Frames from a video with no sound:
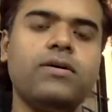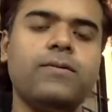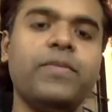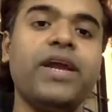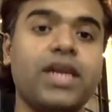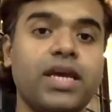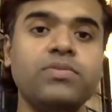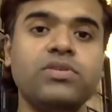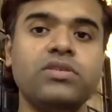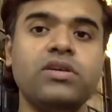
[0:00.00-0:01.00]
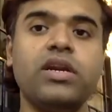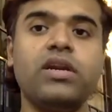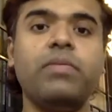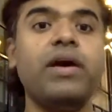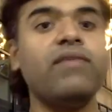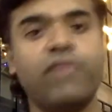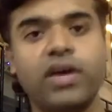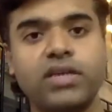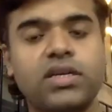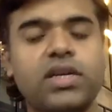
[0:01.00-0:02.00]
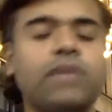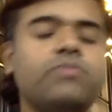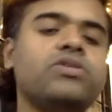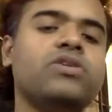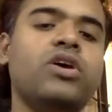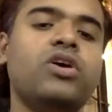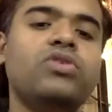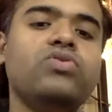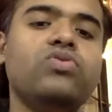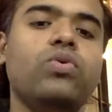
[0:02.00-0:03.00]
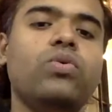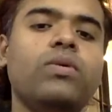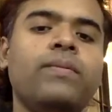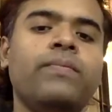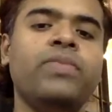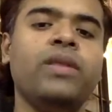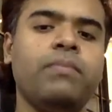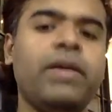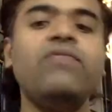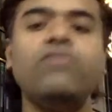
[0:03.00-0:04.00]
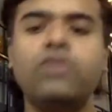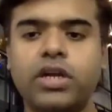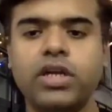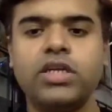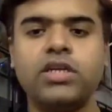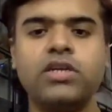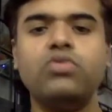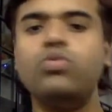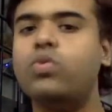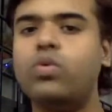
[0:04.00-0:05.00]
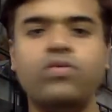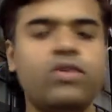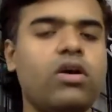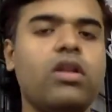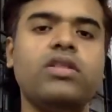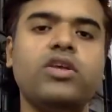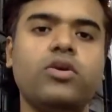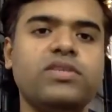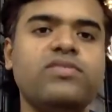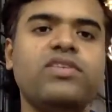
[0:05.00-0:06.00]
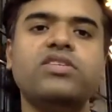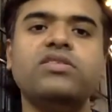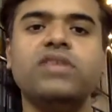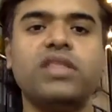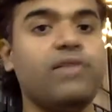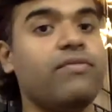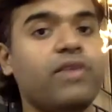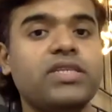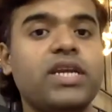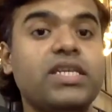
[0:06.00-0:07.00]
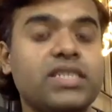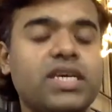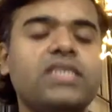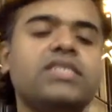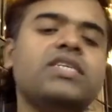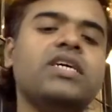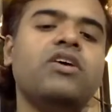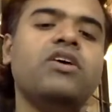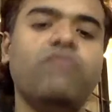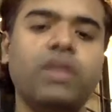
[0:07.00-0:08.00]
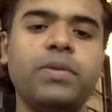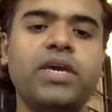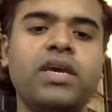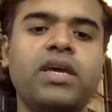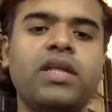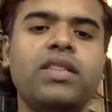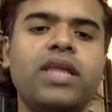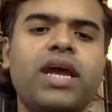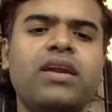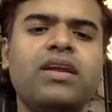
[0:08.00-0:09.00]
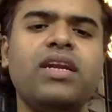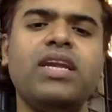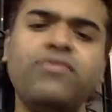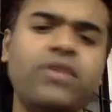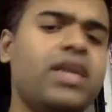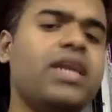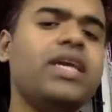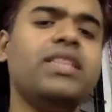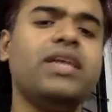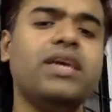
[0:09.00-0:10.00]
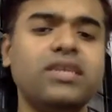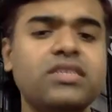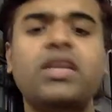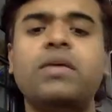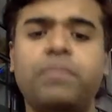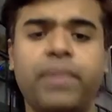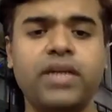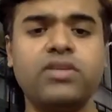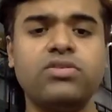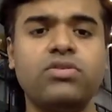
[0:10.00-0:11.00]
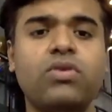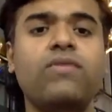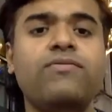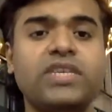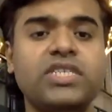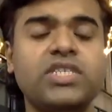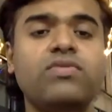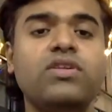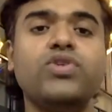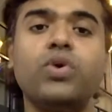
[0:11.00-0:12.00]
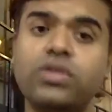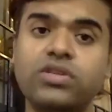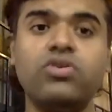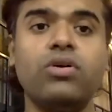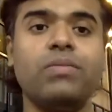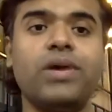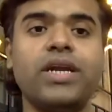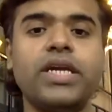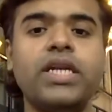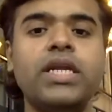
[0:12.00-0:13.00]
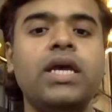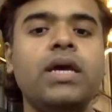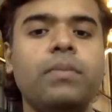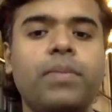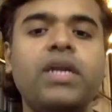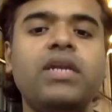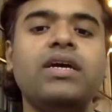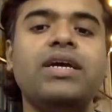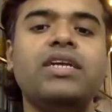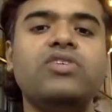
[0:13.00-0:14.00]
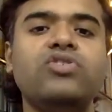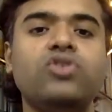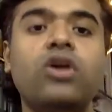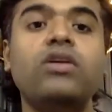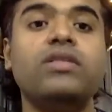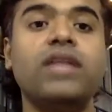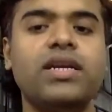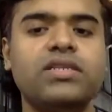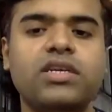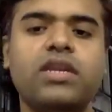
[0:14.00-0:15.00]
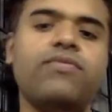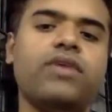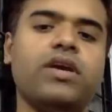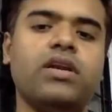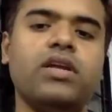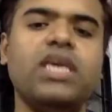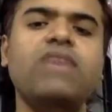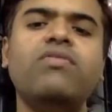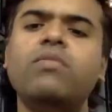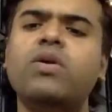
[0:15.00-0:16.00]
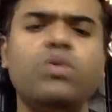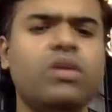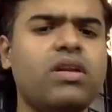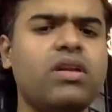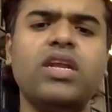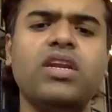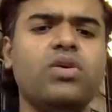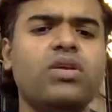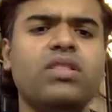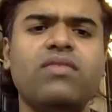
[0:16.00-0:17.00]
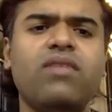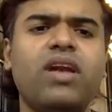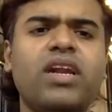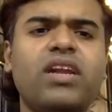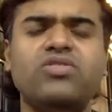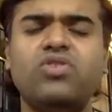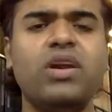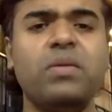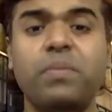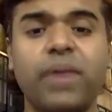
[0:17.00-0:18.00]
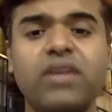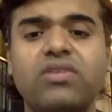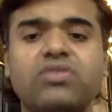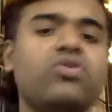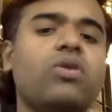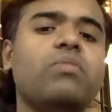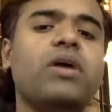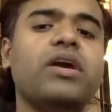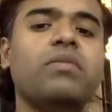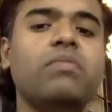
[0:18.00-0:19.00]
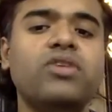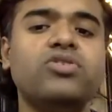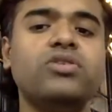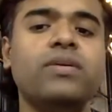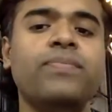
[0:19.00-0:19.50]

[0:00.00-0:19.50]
at times, it backfires at times. So my verdict to overall the observations and the effects I discussed will be that definitely there is an impact of festivals on the stock market, but it is not that significant. Even Mahurat trading during Diwali does not impact the stock market much.